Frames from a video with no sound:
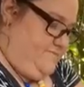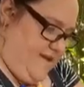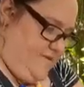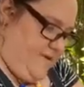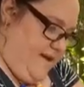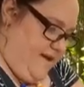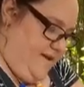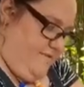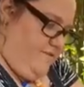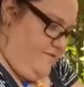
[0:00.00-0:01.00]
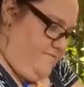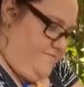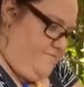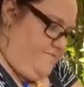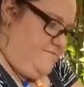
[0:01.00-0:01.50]
Now we have
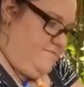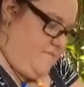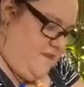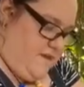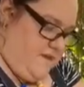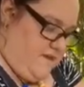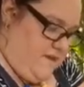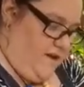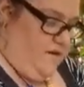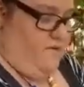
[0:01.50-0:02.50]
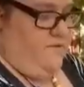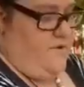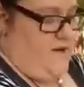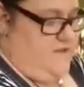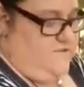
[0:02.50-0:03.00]
our
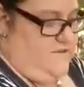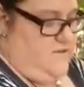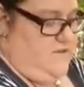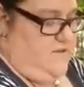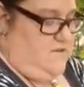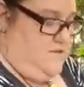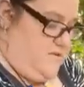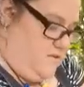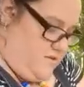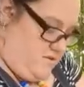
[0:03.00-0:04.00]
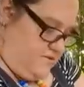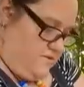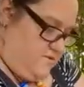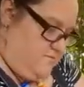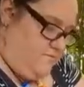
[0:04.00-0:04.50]
red,
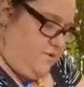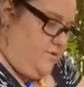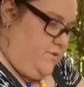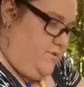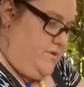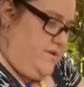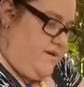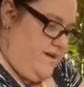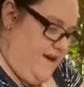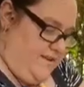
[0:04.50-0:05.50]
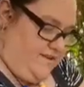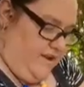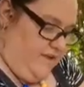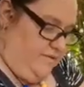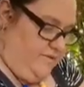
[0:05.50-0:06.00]
blue and
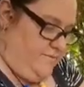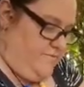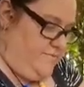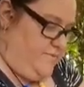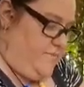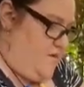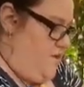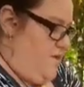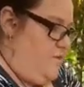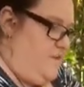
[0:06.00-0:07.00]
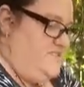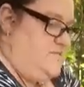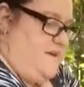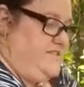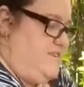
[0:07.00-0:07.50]
yellow. We need
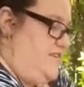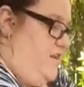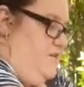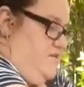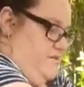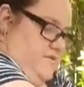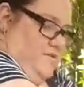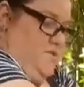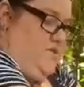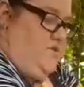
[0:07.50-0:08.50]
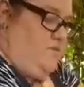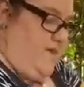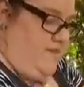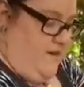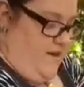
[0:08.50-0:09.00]
to mix in yellow
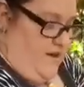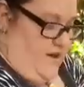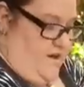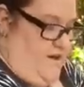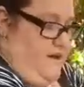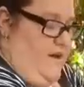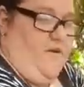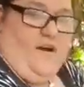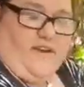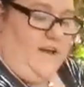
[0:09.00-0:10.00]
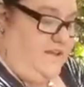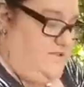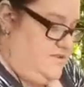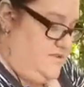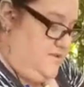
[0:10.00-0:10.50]
with our other
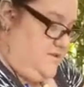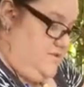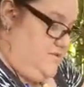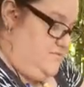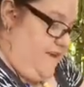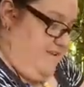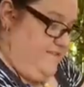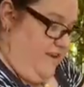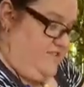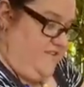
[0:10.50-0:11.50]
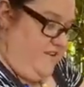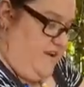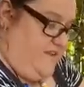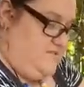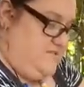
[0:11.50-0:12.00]
colours to make our secondary
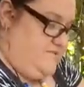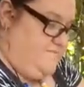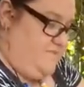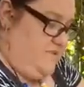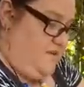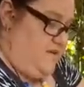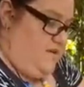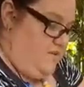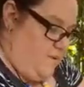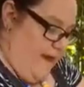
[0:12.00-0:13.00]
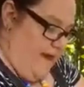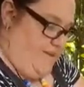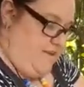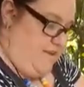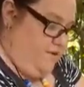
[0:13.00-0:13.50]
colours. We
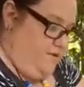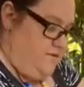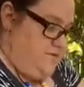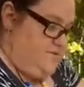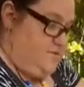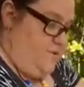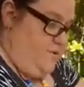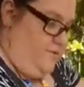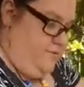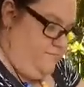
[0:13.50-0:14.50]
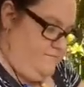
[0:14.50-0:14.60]
add yellow to blue.